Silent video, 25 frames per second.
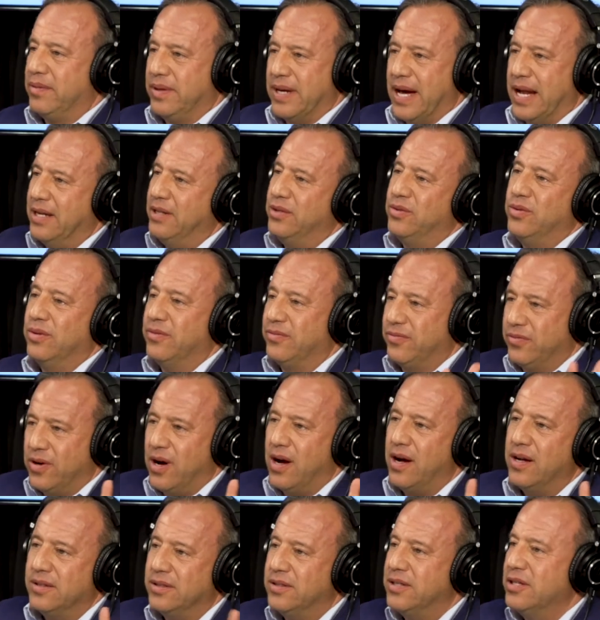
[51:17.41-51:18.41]
got into a
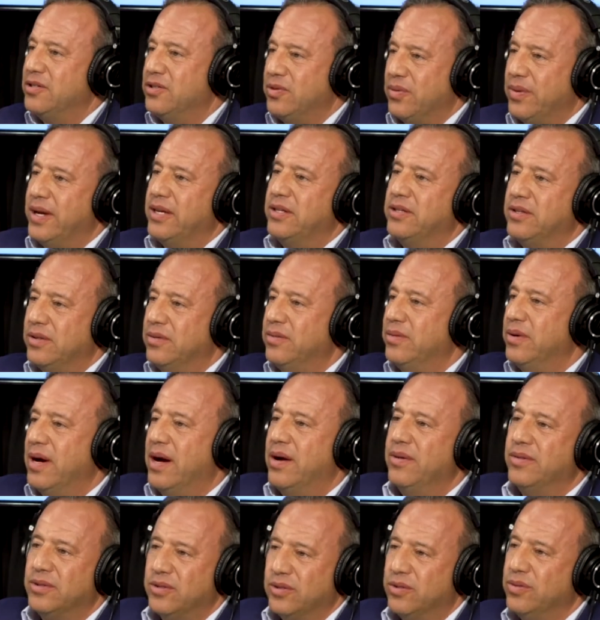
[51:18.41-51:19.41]
fraud situation where
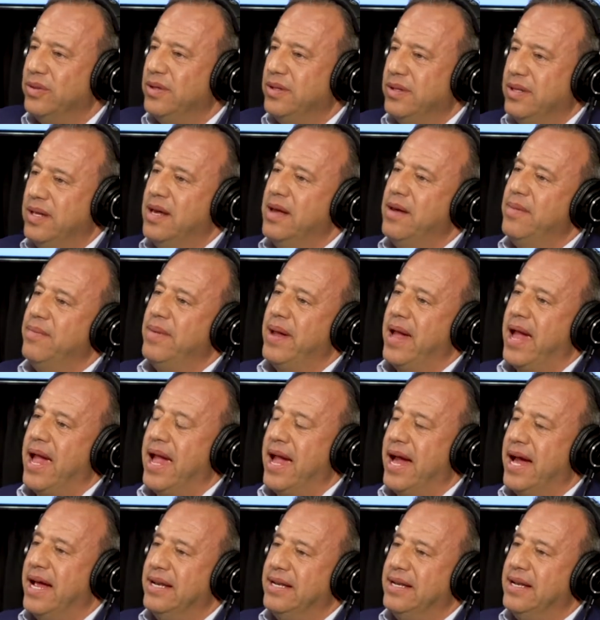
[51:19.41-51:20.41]
I was suing them,
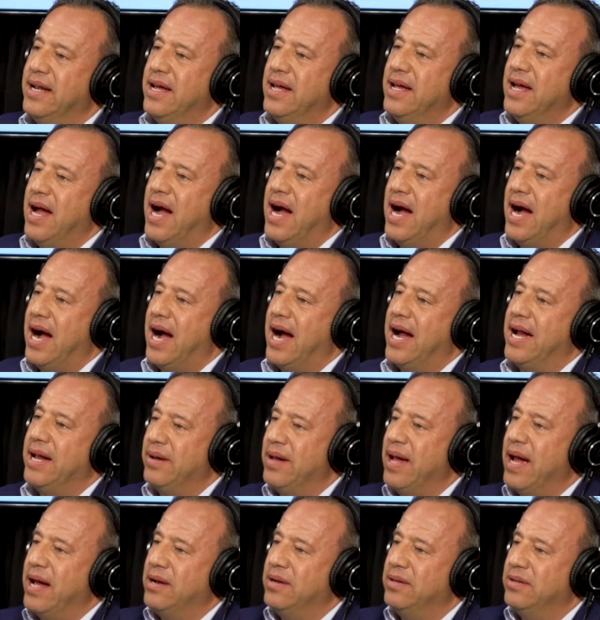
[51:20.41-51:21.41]
and I
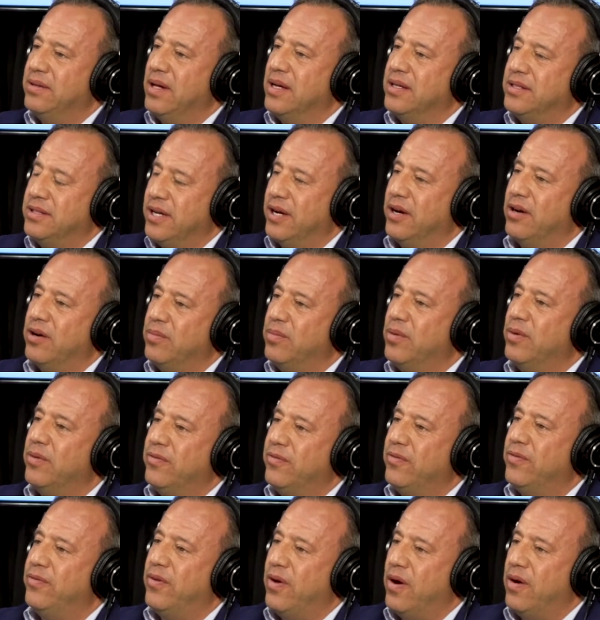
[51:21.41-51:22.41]
had a, a terrible
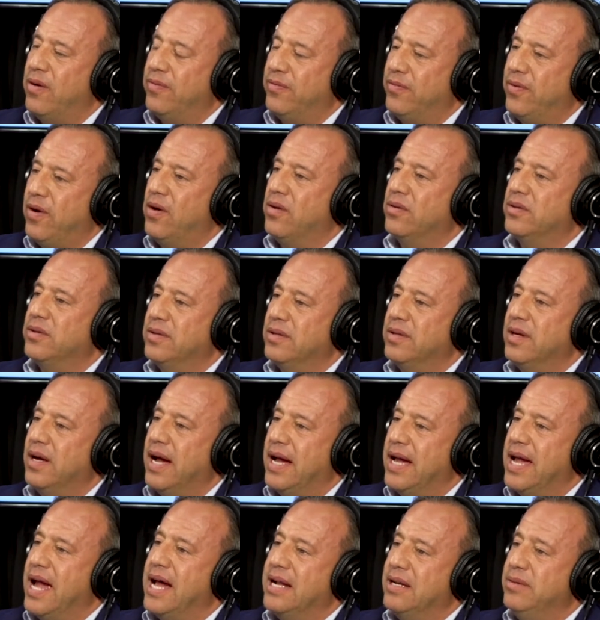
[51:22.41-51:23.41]
fa- fault.
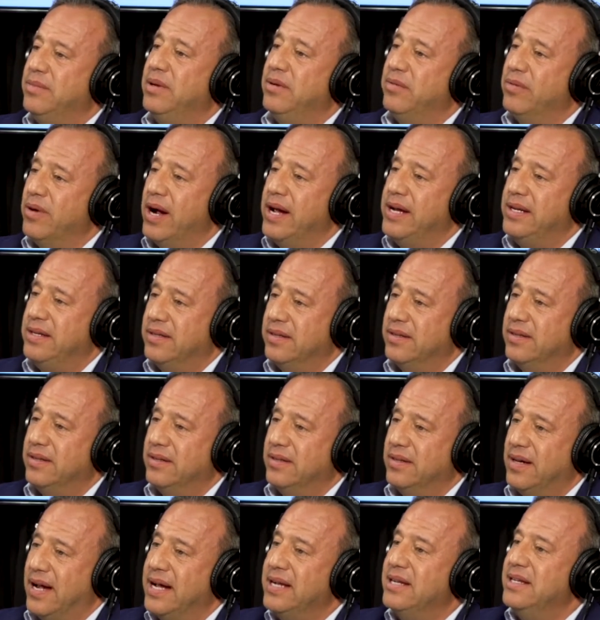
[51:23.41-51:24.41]
I had to be right.
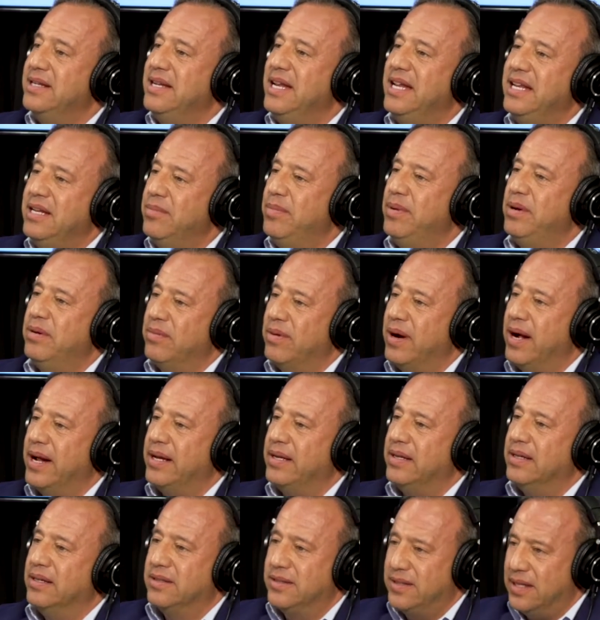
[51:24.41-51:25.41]
I didn't need to be
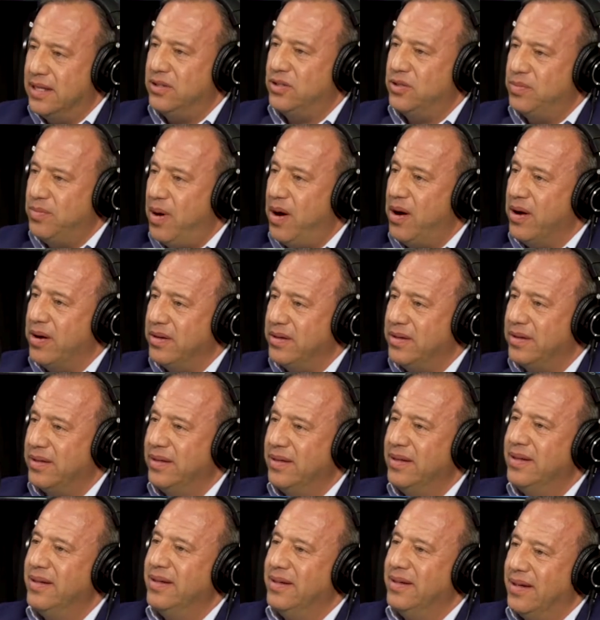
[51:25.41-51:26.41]
right. Instead of smart,
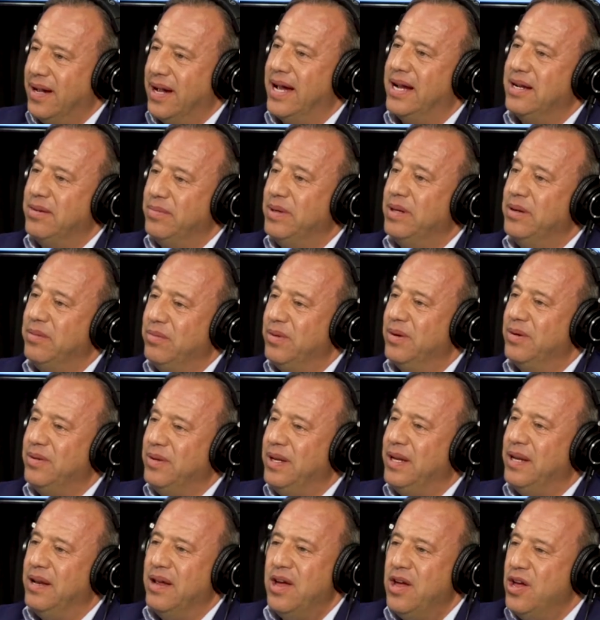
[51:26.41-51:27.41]
I had to be
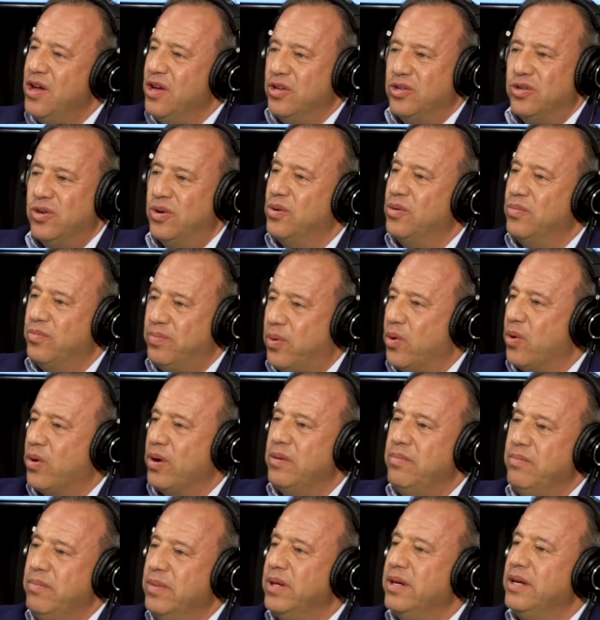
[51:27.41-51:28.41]
neat. So
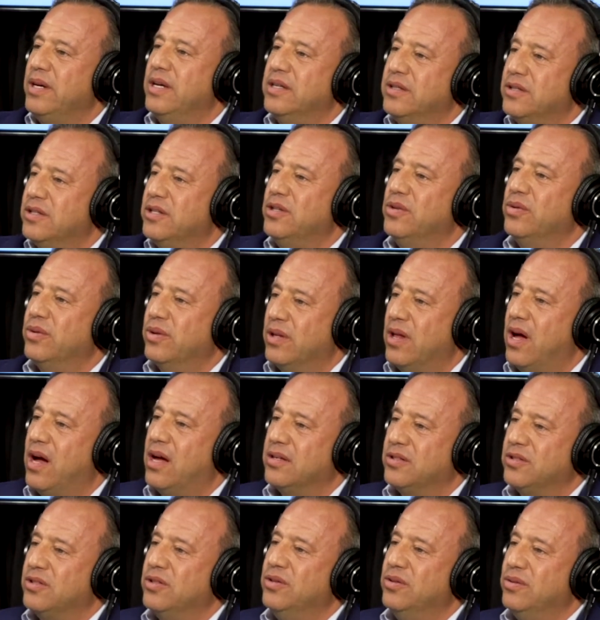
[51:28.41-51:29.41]
pouring millions into a
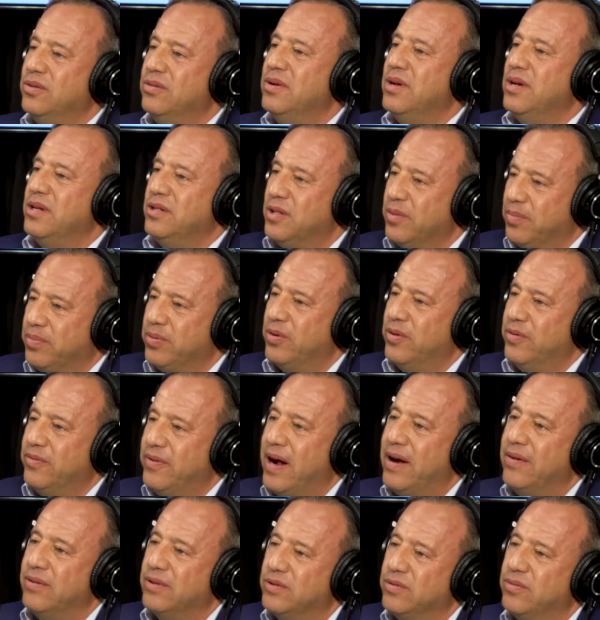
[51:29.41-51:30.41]
lawsuit to
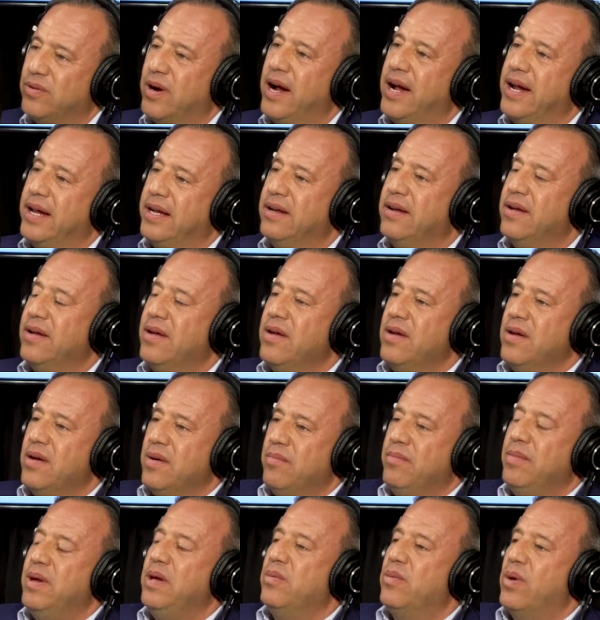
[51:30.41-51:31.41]
prove I was right.
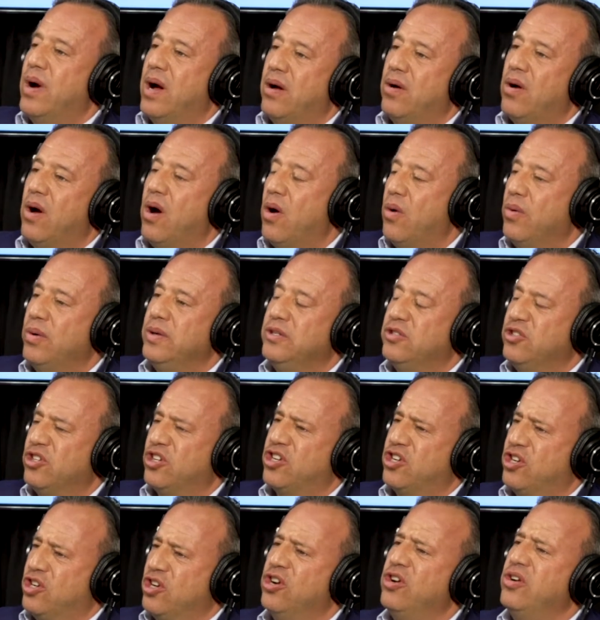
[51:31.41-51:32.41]
Meanwhile, always
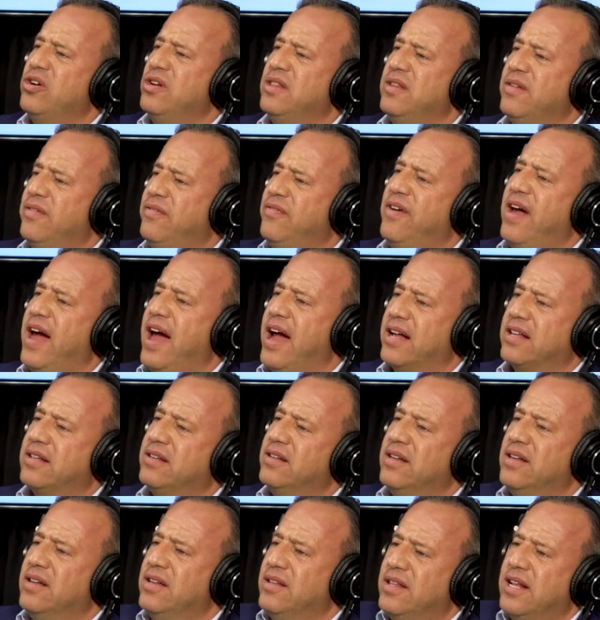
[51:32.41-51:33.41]
secure in the
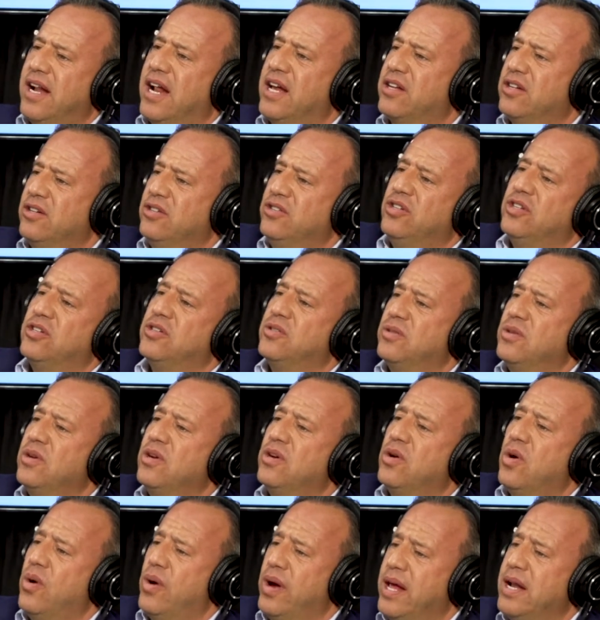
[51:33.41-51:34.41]
fact that I could just
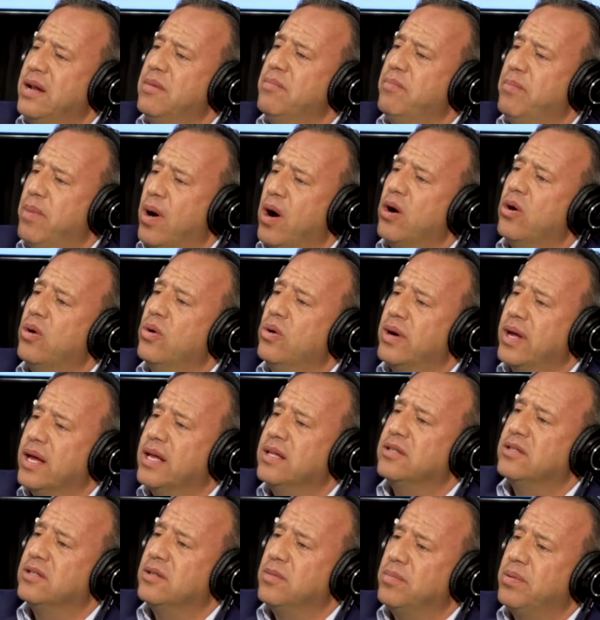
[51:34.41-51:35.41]
go ahead and borrow
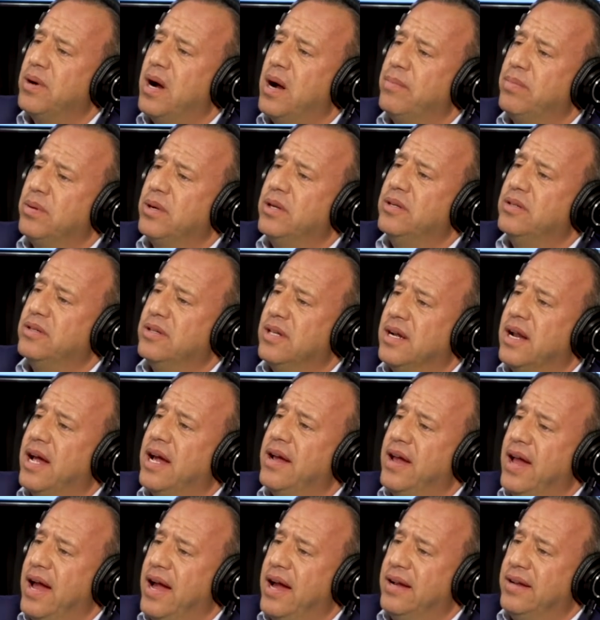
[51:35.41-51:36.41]
against the properties that
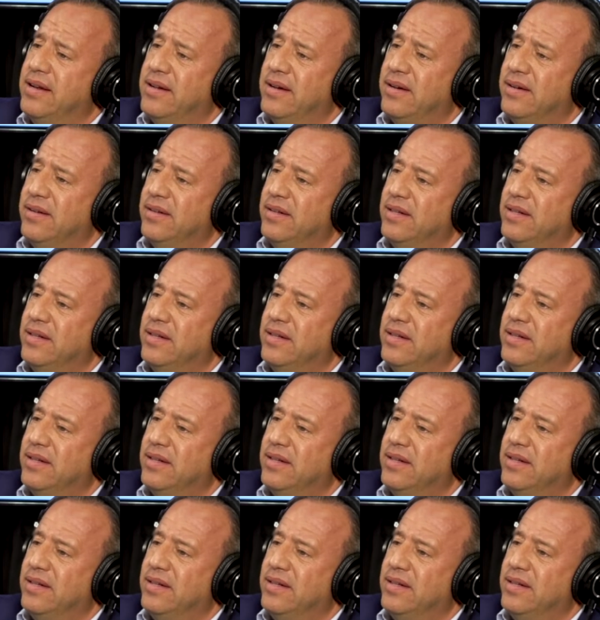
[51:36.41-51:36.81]
I had.